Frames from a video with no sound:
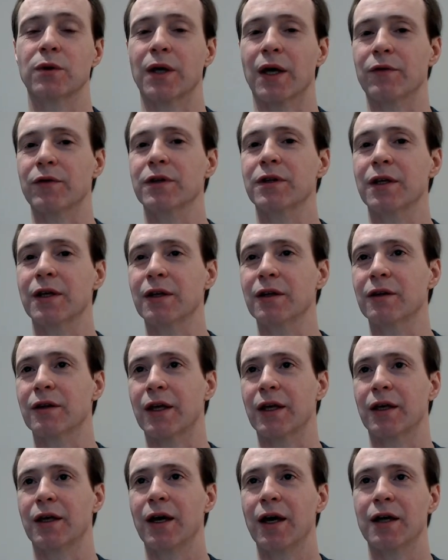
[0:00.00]
everything
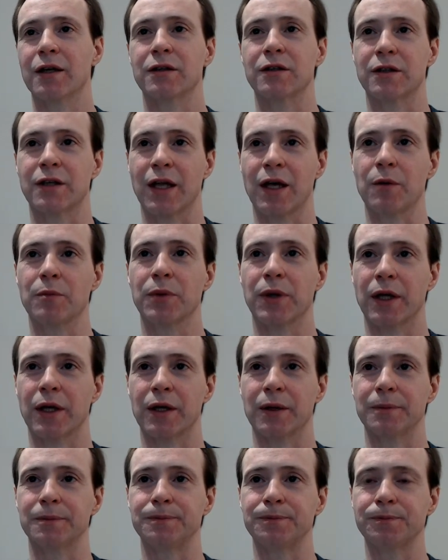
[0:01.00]
they can to downplay
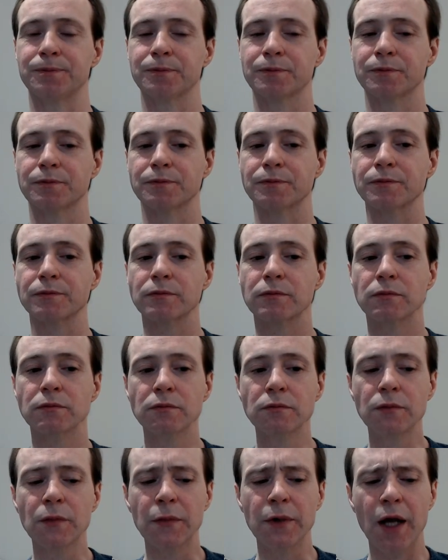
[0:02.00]
it.
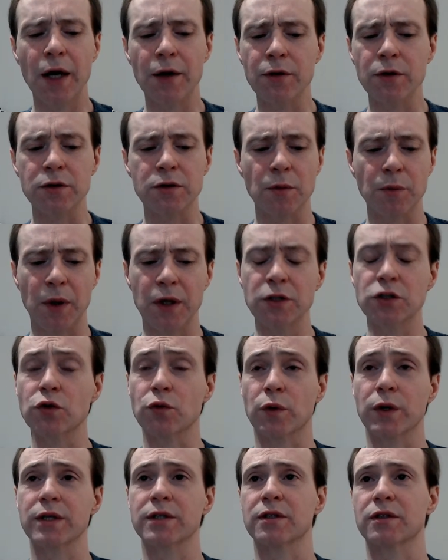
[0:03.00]
Now, there's a bunch of
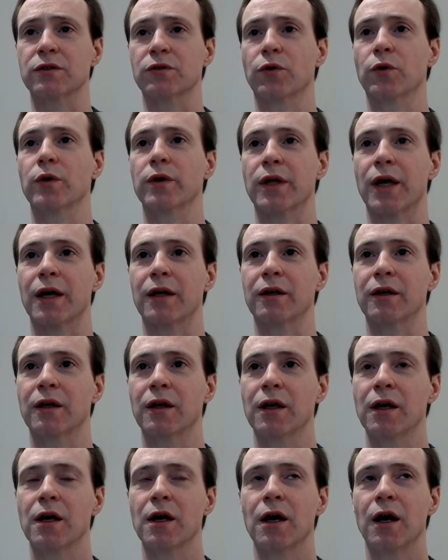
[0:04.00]
reasons for that.
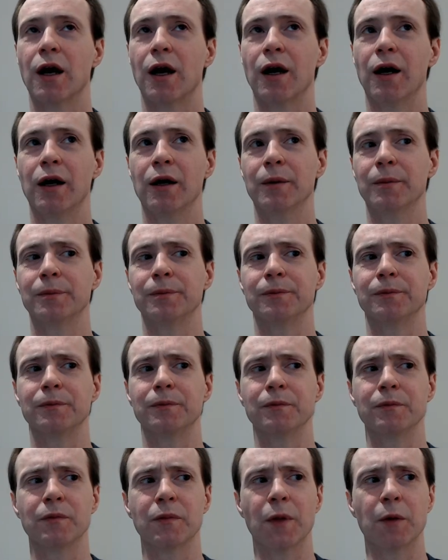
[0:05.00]

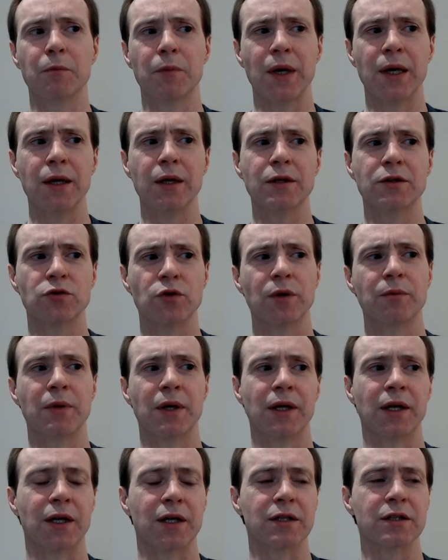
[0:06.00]
The mainstream
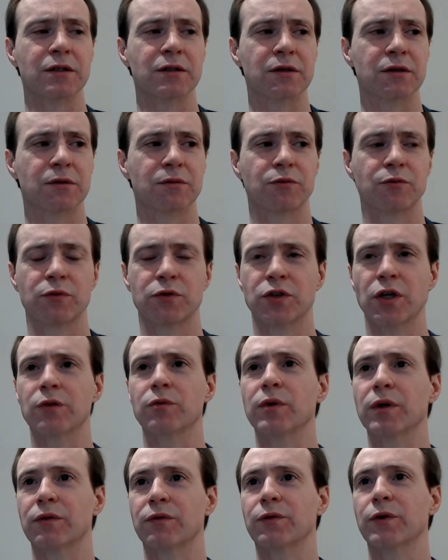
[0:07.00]
media is
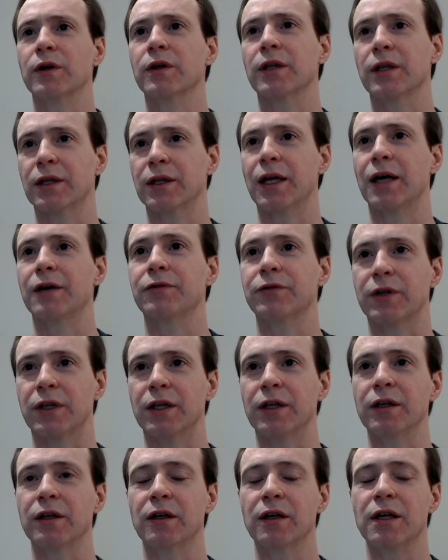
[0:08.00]
generally fairly
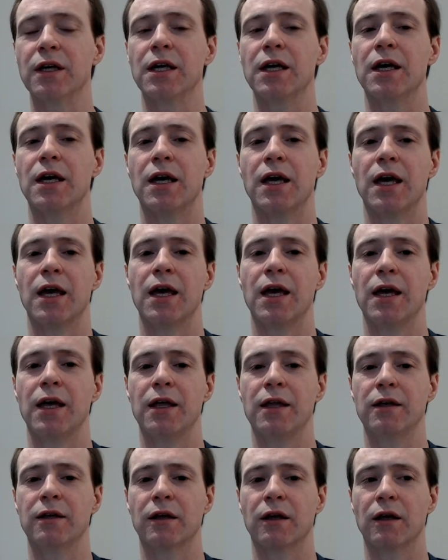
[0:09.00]
lefty,
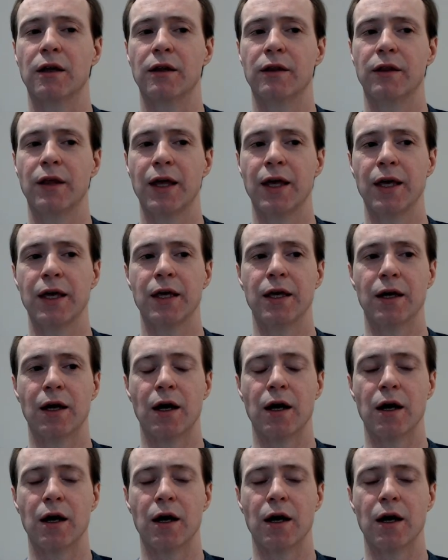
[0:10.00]
and they